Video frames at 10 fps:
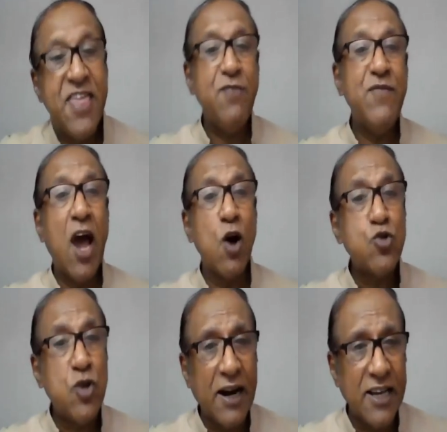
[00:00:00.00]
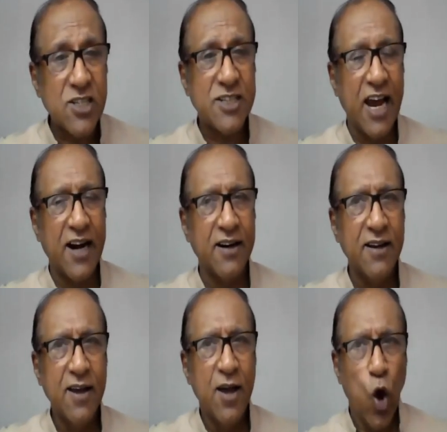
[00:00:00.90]
then we have to
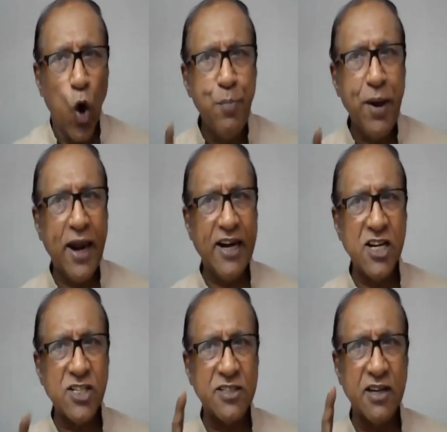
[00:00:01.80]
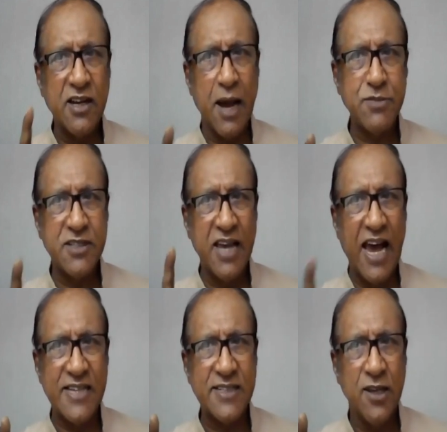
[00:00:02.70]
understand obedience comes
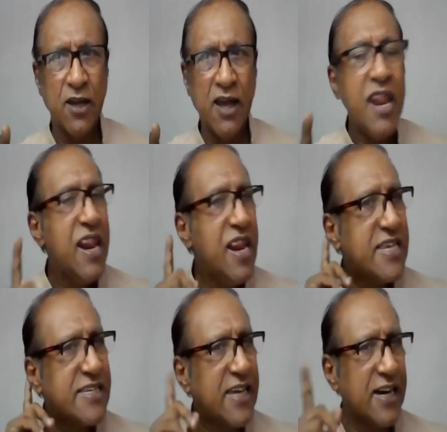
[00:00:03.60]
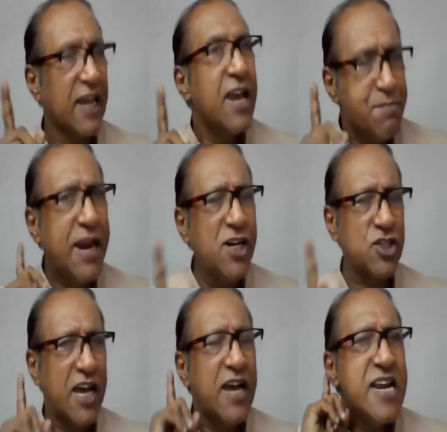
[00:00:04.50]
as listening,
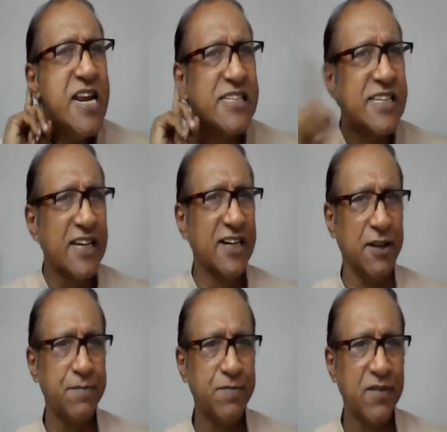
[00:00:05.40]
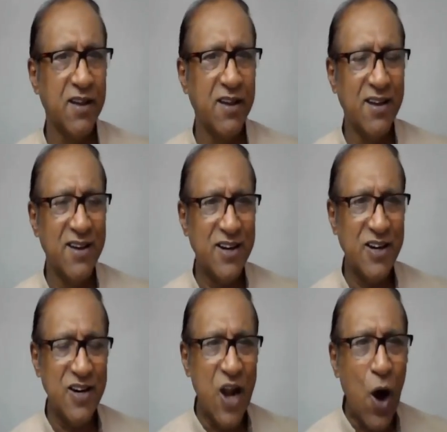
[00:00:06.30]
means listening.
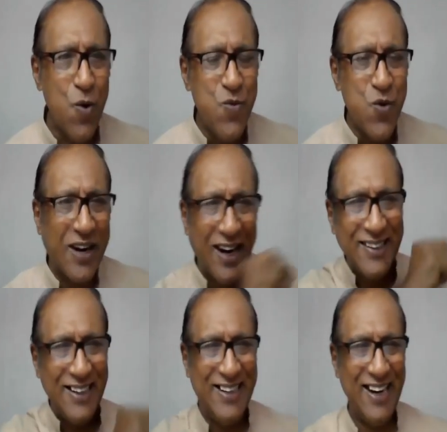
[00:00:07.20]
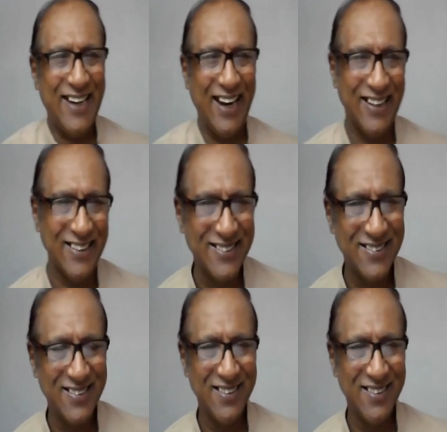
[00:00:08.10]
Now look at the details.